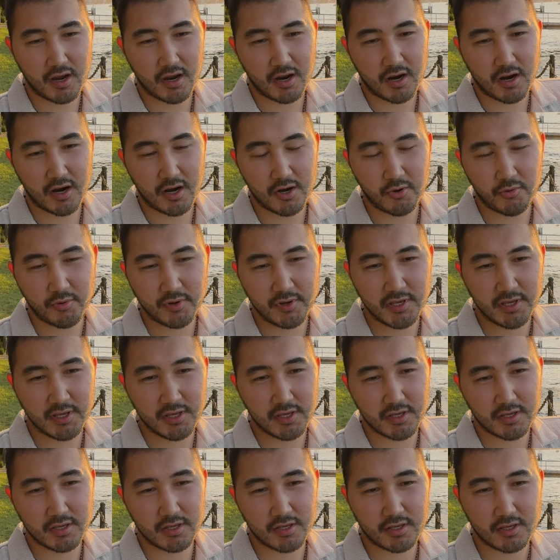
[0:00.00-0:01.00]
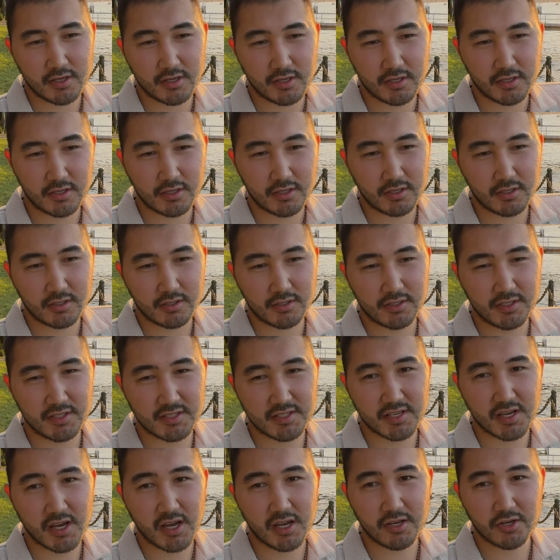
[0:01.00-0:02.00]
Are we
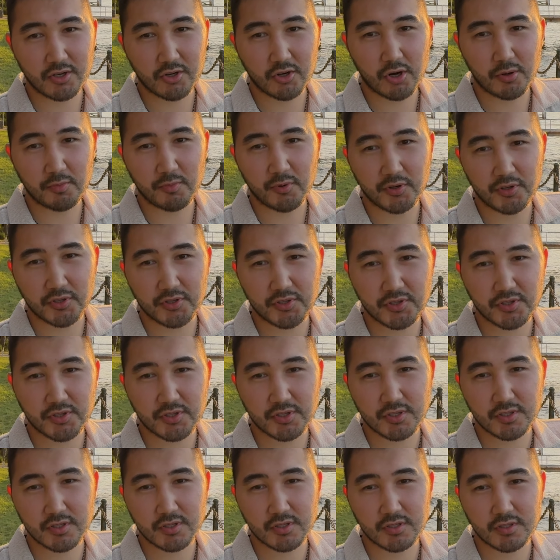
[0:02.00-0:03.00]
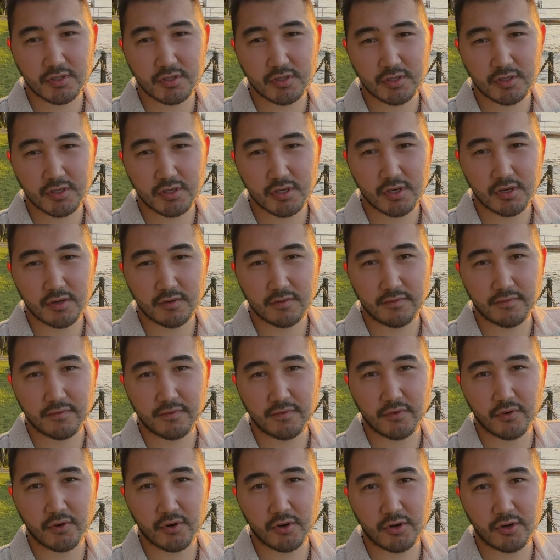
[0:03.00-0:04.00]
designing robots
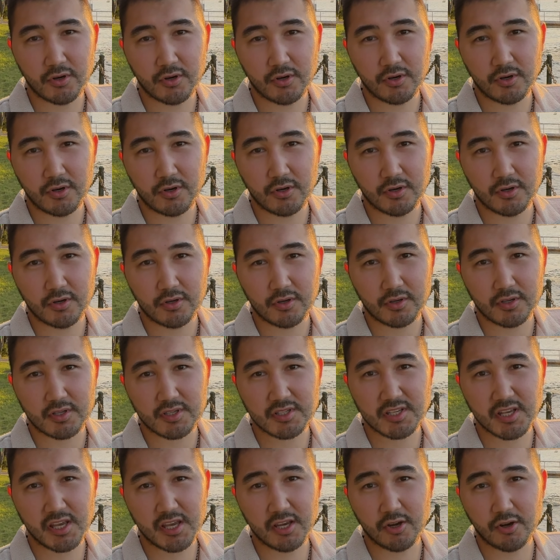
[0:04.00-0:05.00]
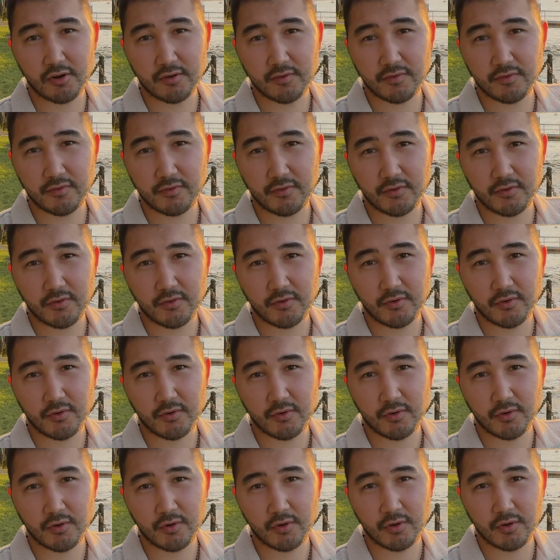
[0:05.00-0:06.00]
for sake of
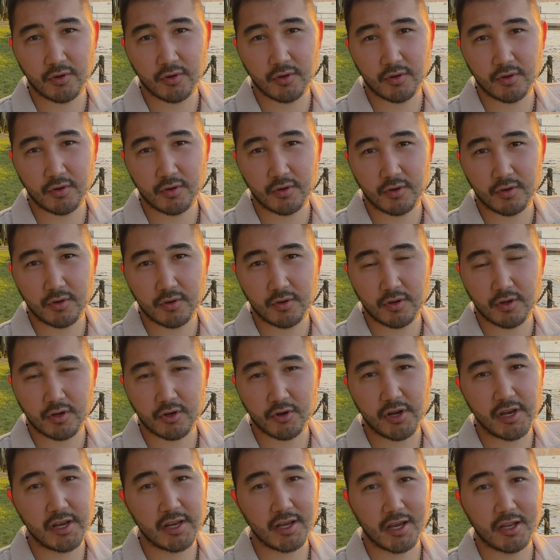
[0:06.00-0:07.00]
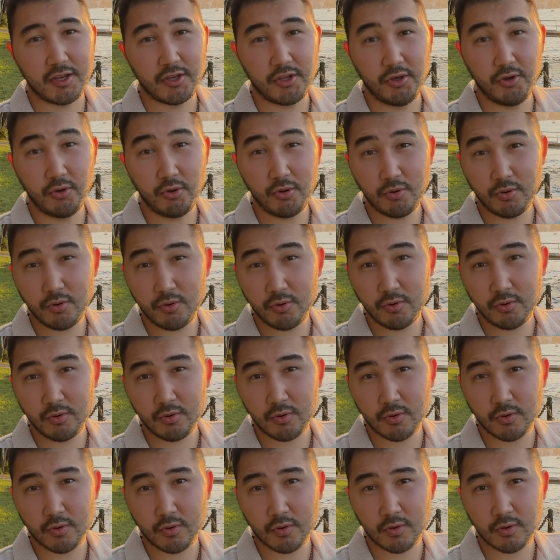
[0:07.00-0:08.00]
creating a new
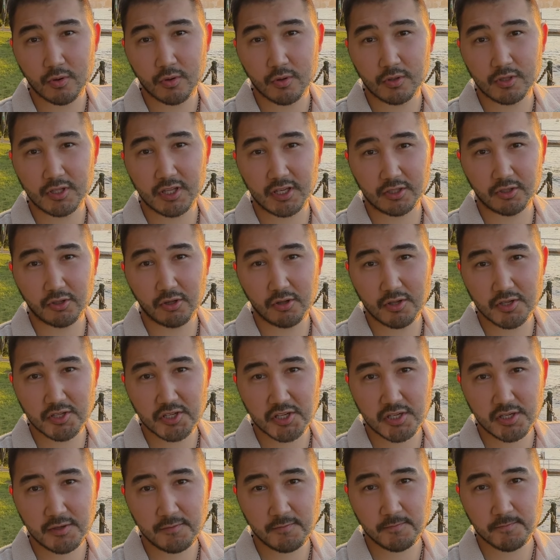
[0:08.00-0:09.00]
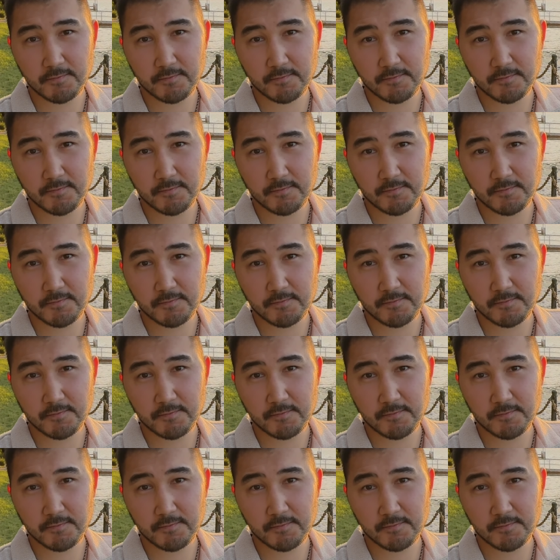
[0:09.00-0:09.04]
technology